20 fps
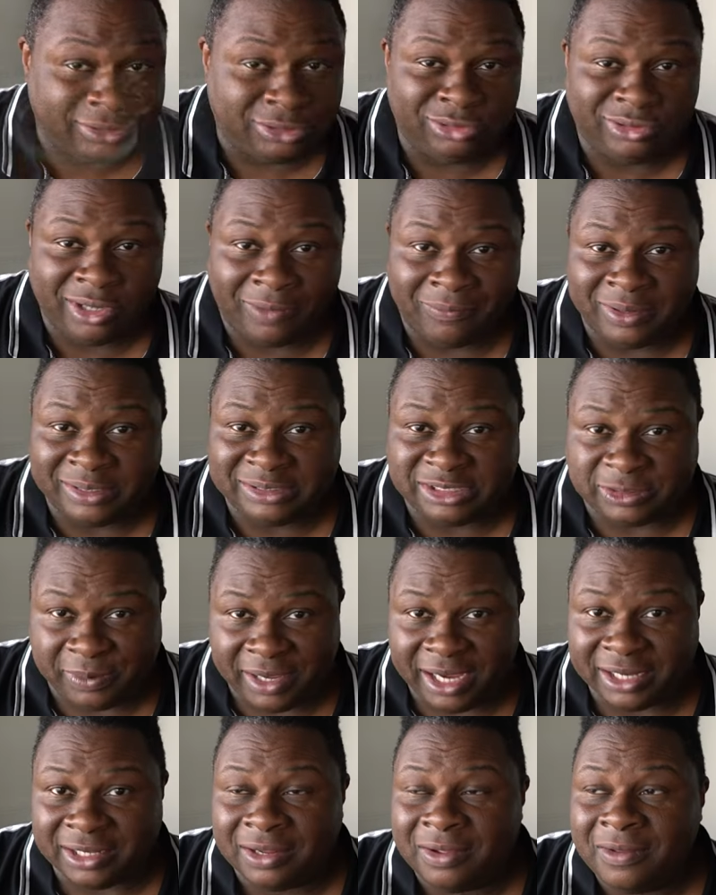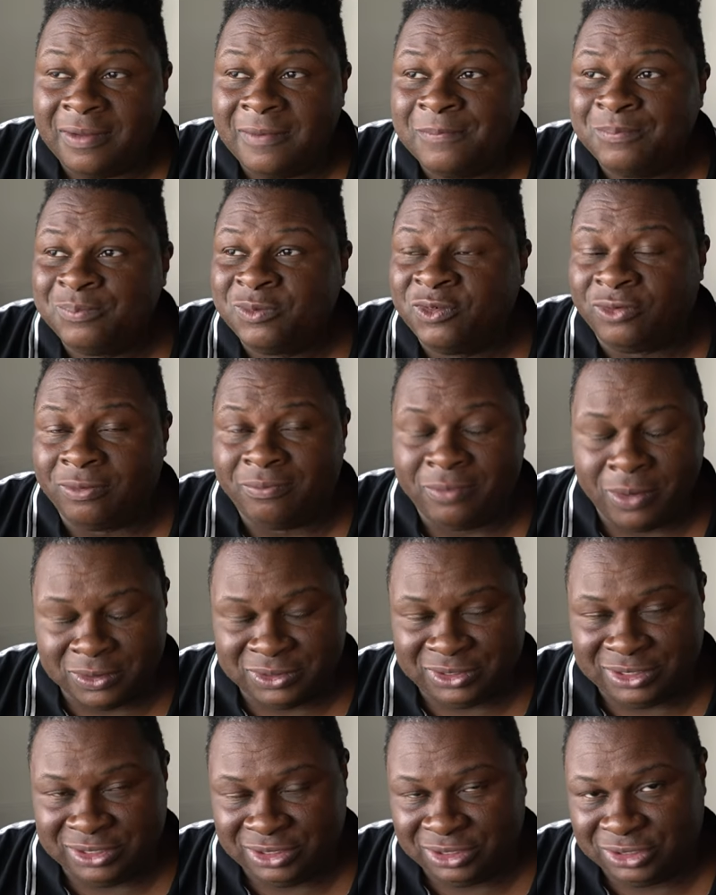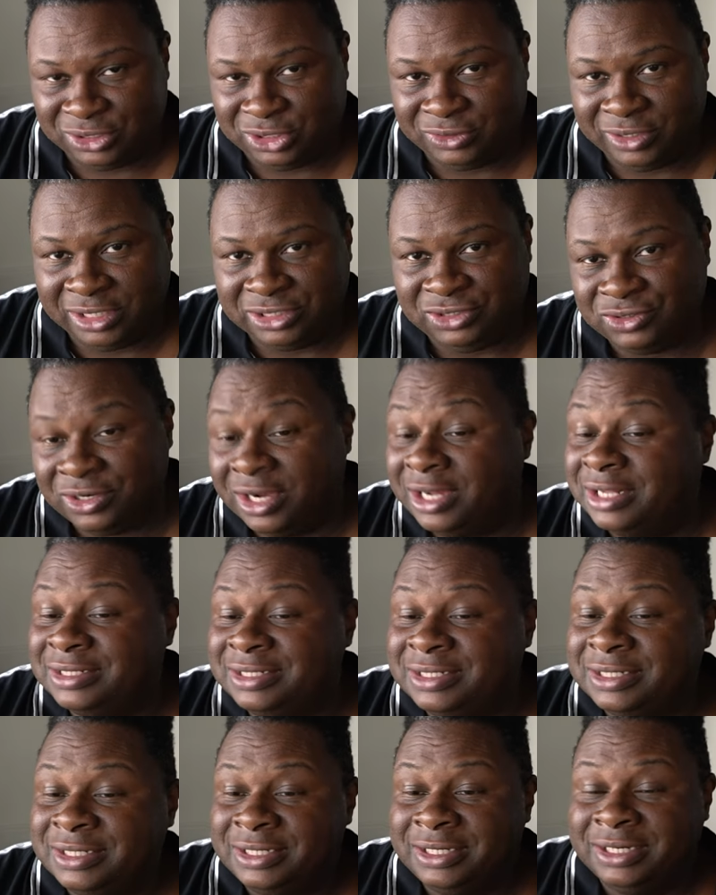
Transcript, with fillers: you come to expect in most expensive restaurants.